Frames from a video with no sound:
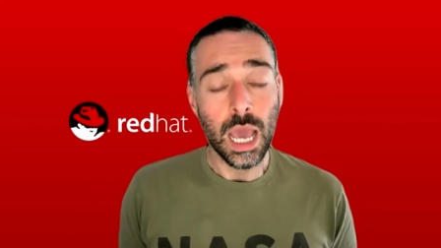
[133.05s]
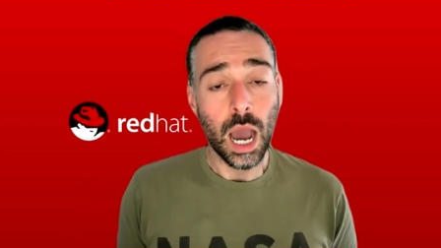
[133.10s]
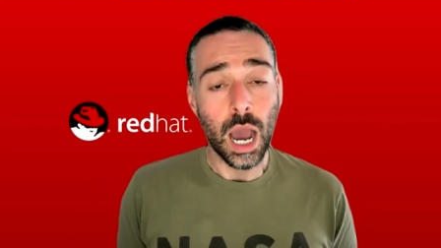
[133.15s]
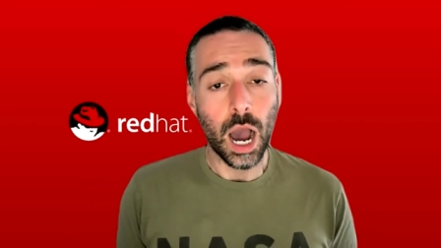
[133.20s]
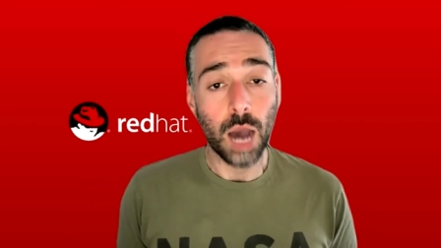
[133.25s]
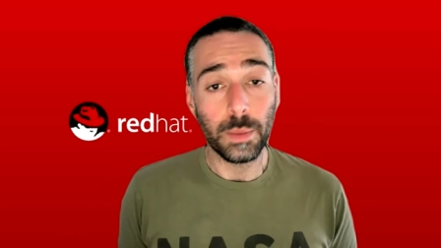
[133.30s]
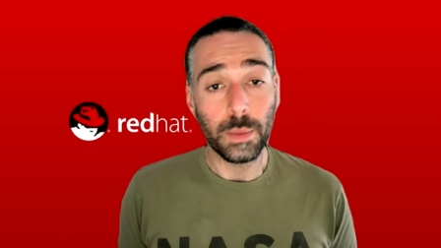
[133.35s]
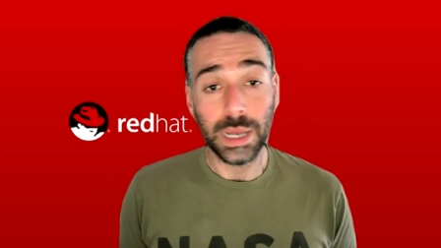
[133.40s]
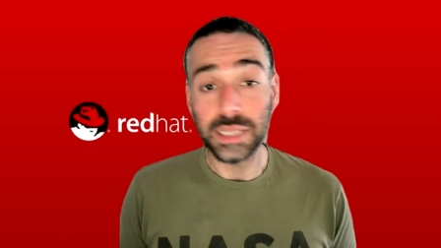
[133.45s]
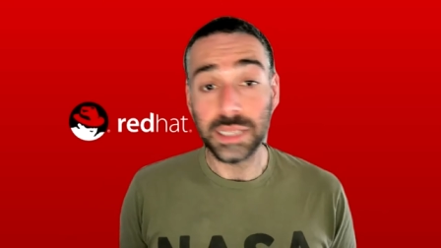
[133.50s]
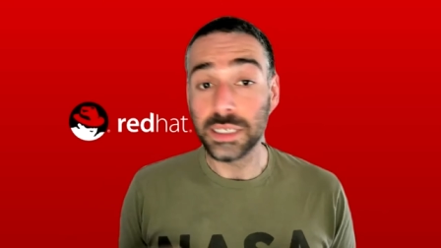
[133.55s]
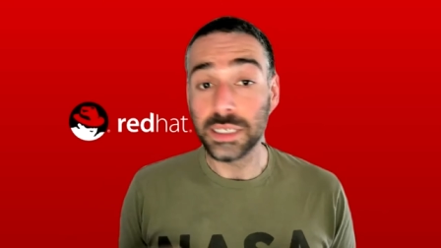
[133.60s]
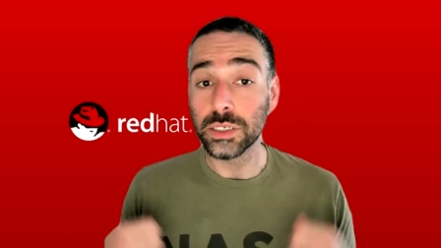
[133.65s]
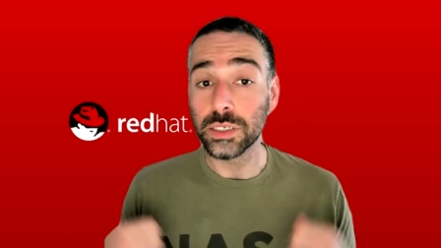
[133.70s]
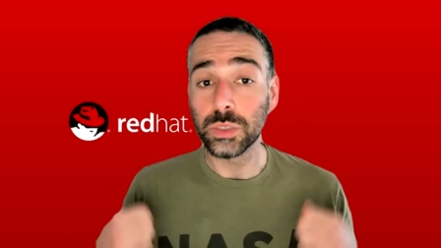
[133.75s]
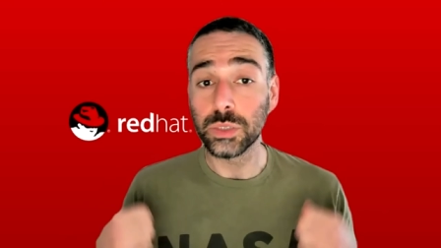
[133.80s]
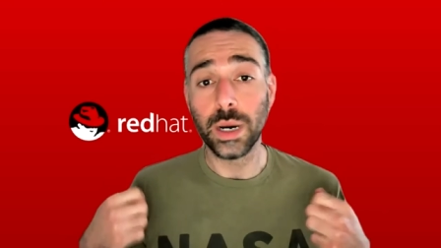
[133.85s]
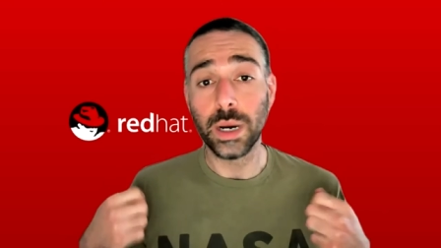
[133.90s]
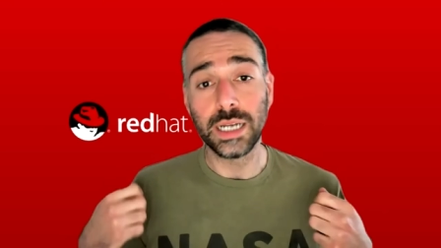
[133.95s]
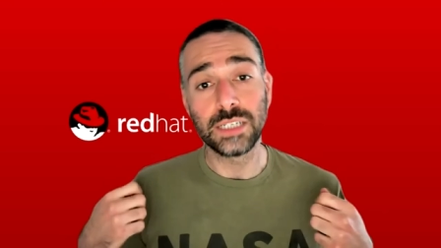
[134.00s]
Um, and this
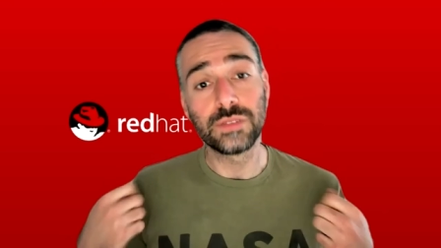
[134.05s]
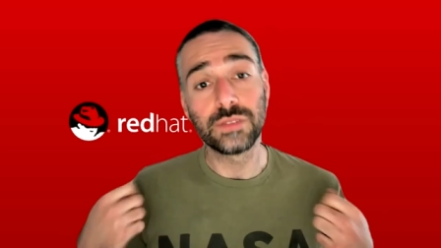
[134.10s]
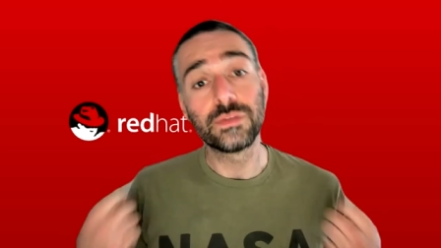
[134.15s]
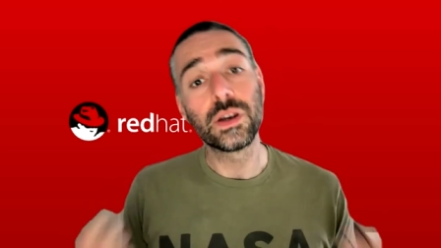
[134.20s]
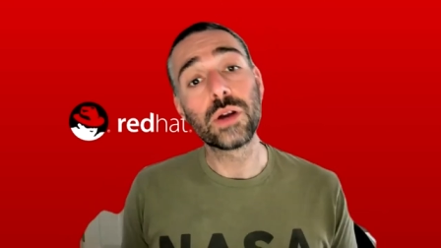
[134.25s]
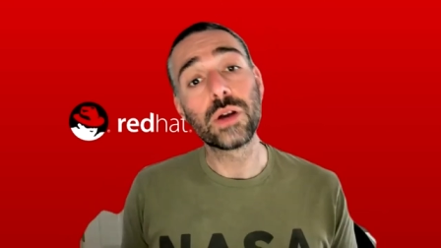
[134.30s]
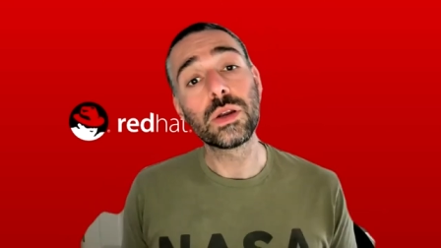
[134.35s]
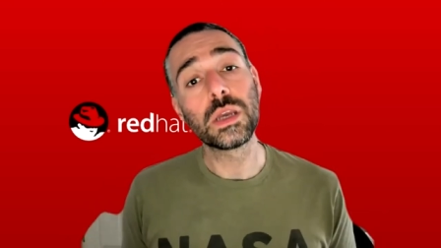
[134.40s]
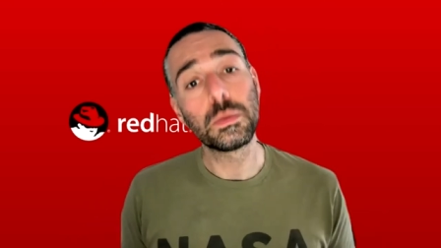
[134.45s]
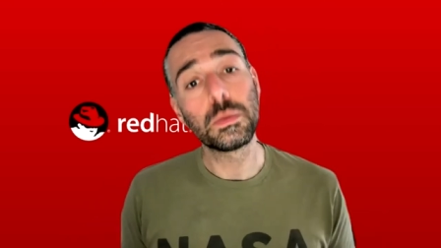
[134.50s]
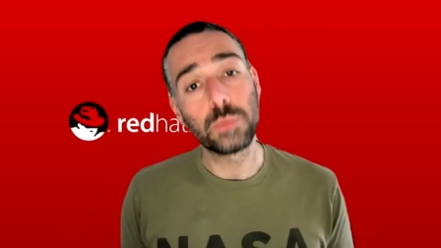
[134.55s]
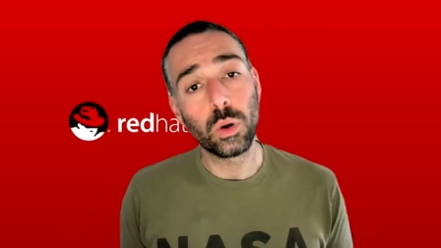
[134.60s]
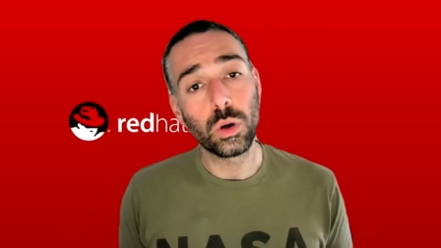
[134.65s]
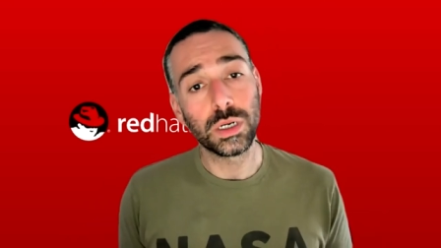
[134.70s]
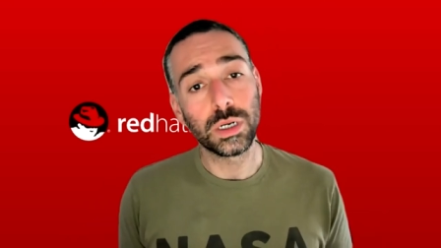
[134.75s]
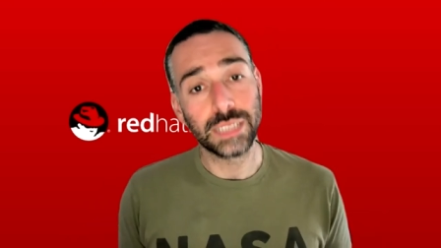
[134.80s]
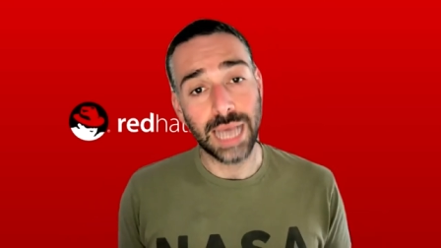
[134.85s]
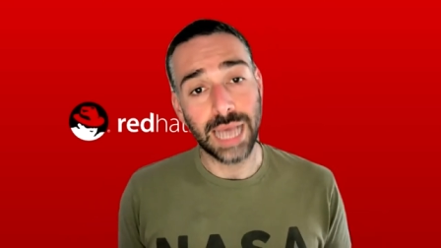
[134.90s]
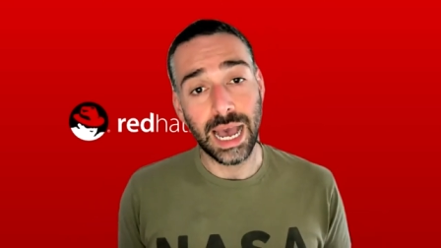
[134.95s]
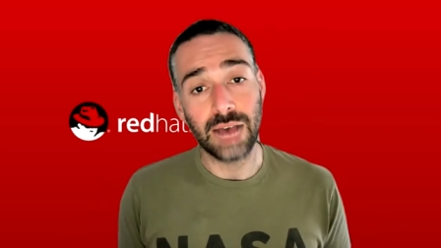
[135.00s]
is why it's very
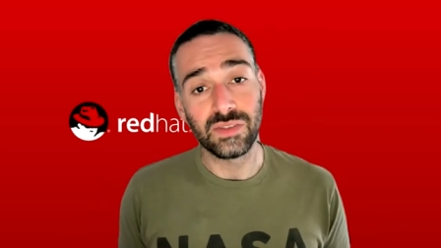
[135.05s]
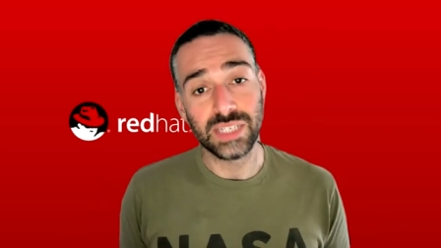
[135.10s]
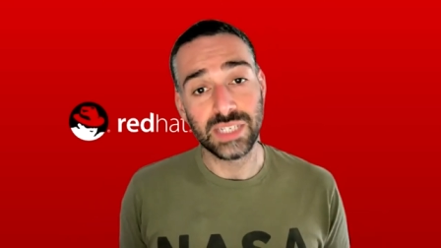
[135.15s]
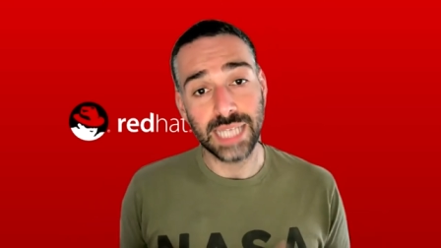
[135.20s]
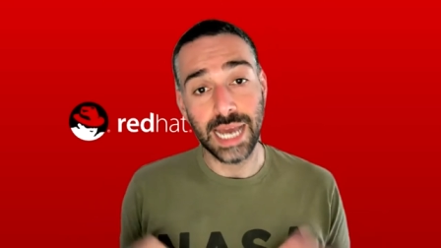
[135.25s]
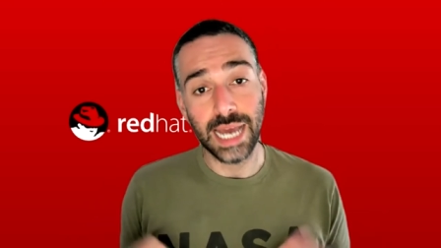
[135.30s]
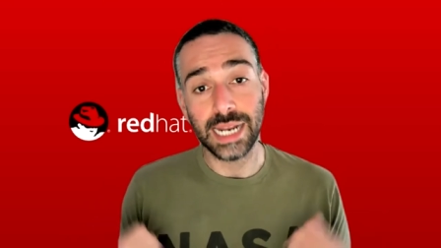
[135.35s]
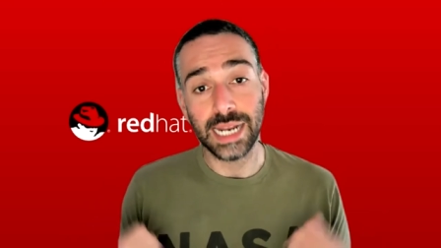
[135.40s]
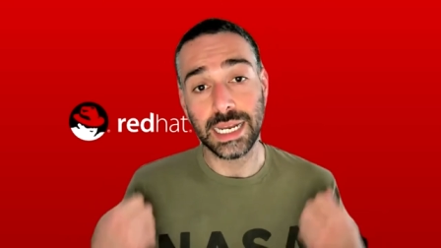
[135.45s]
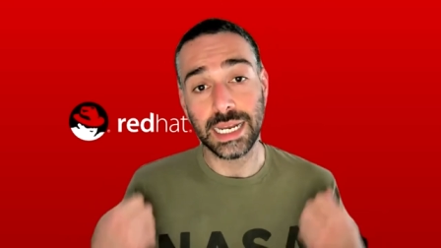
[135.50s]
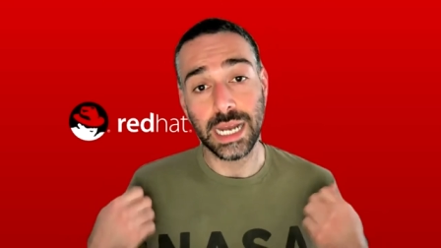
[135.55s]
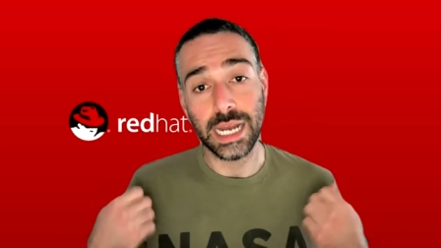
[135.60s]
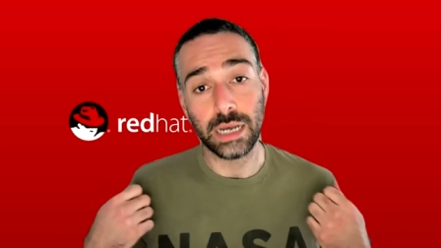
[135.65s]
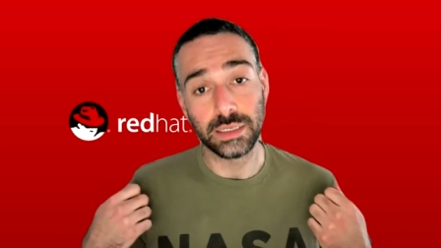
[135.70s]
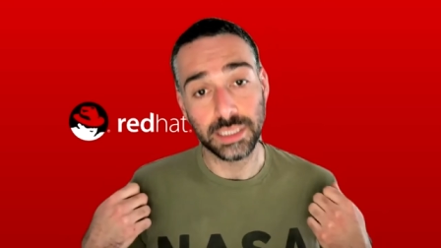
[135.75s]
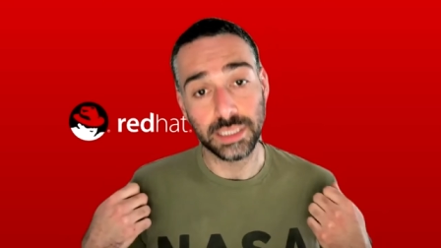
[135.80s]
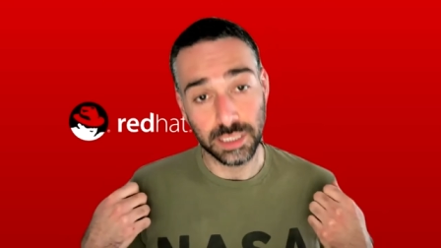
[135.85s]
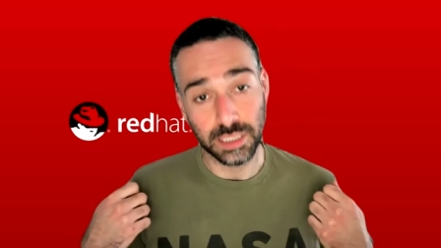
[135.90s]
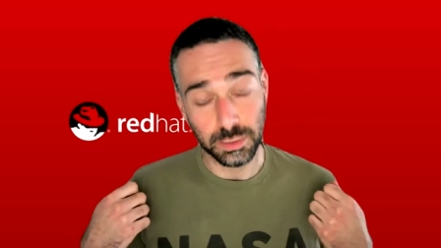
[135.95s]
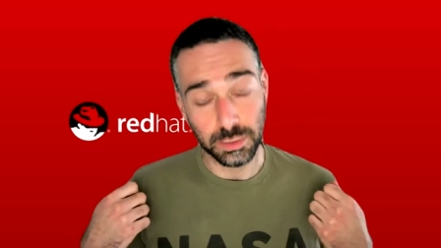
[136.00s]
important to have static
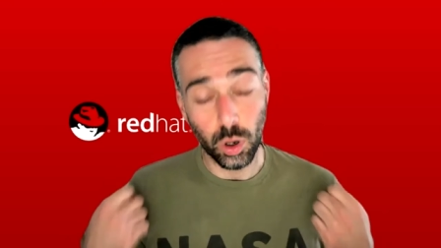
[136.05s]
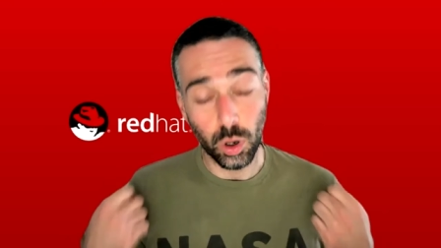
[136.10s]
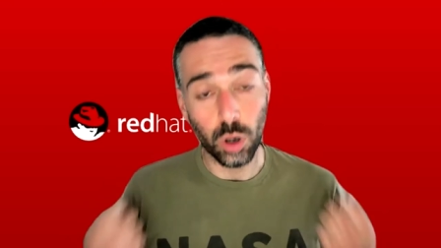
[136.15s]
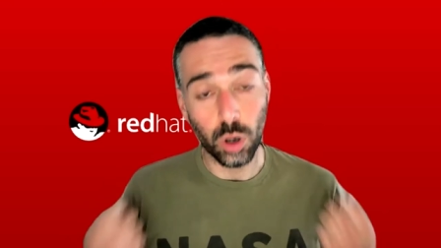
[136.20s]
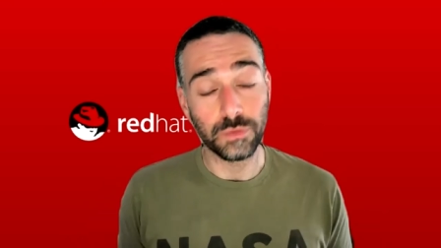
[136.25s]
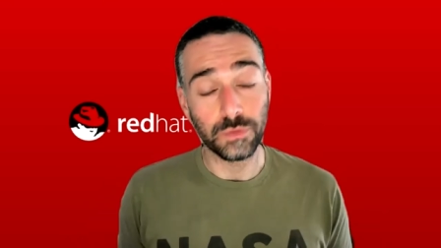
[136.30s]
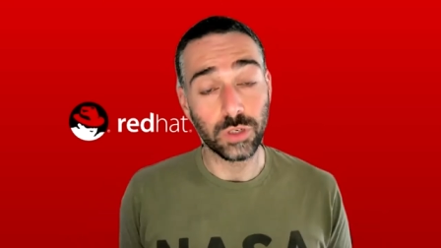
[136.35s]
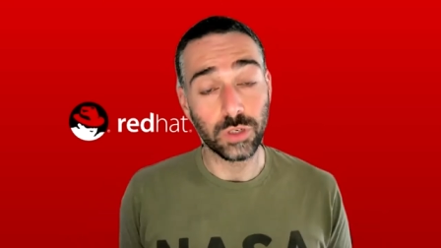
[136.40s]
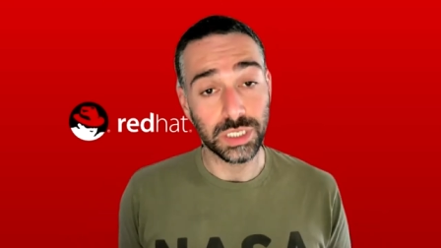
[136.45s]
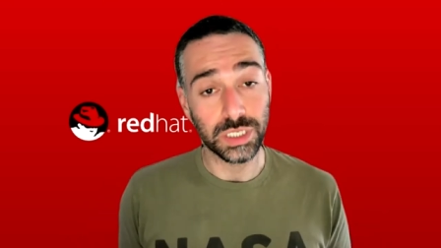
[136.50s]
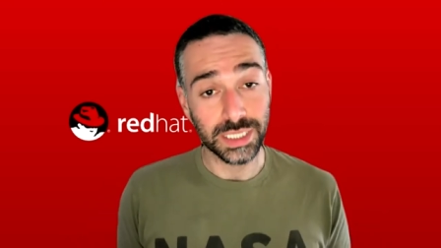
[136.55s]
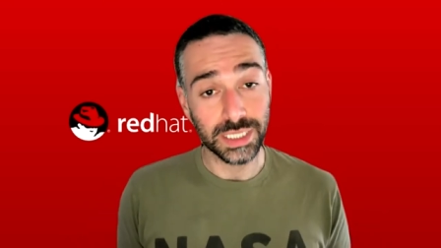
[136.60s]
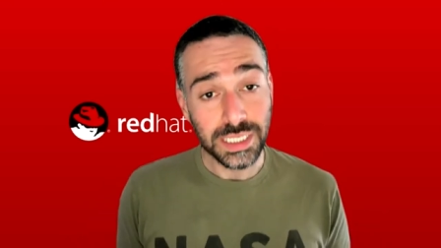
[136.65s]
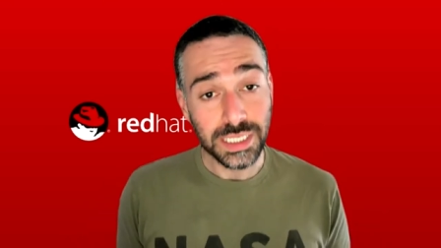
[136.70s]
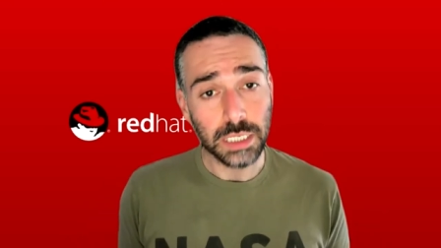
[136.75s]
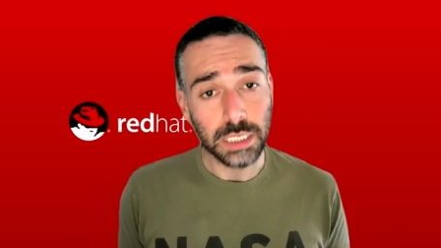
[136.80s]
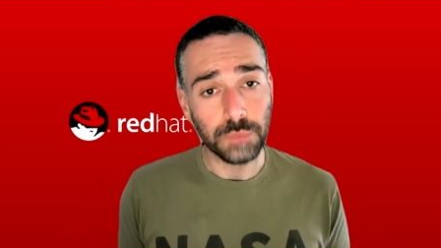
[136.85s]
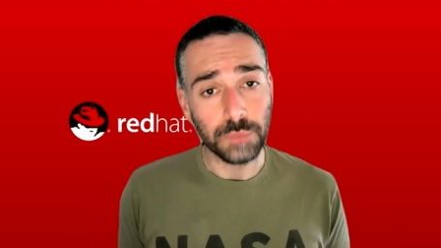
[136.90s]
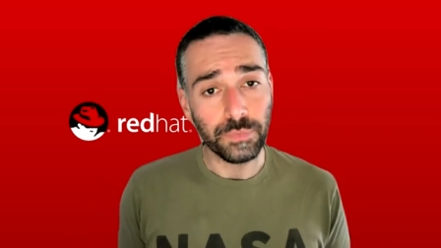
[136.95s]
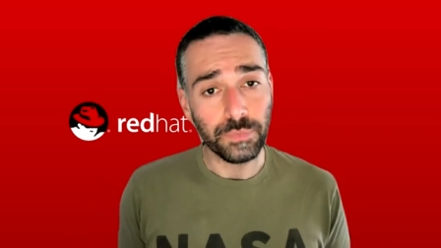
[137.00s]
analysis as part of your
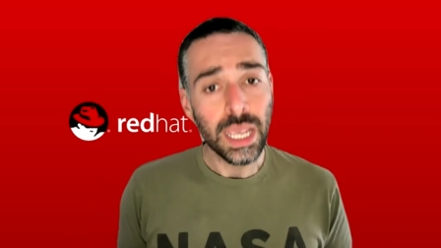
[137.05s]
system.